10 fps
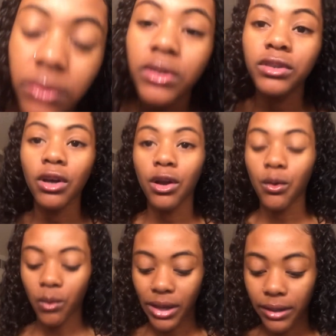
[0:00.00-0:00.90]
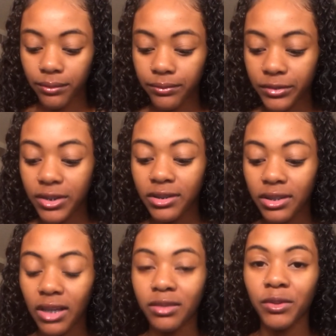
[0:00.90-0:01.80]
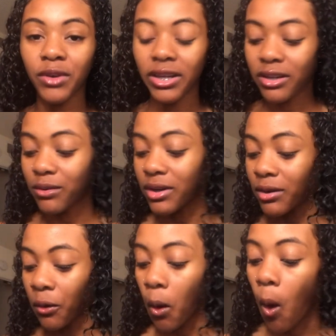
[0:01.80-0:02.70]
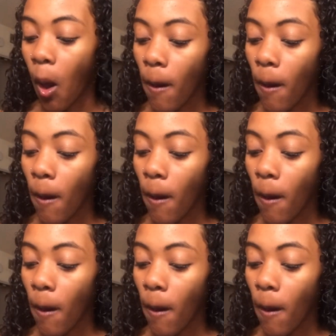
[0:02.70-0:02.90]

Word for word: She's on her way. She's texting me right now, wow.